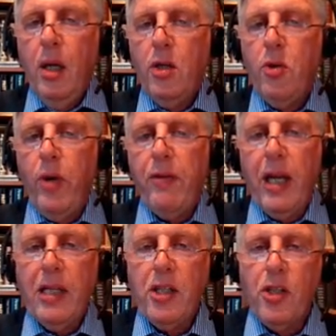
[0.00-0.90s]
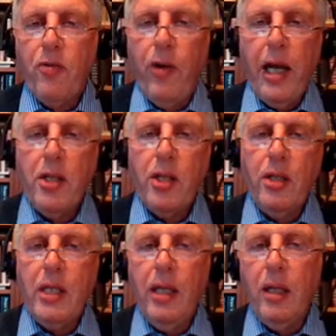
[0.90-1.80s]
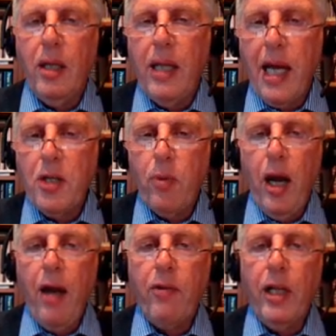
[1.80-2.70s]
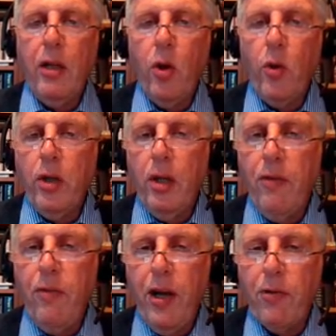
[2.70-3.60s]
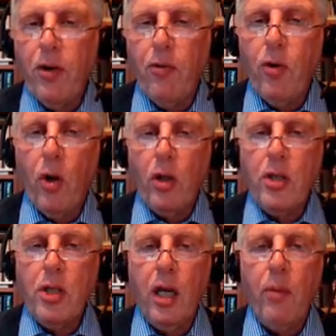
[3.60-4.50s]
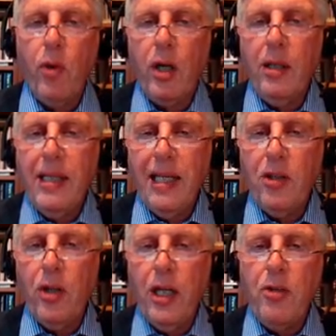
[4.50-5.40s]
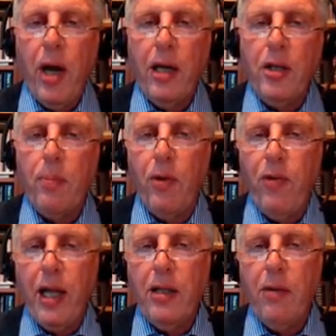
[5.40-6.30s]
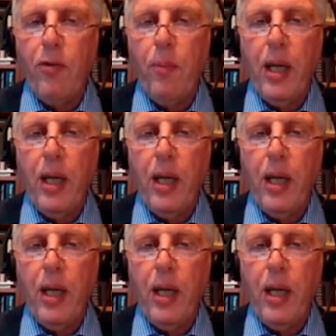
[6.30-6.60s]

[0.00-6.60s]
So even Hincks's friends could see that the dice were heavily loaded in favor of Rawlinson and were continually trying to prevent him from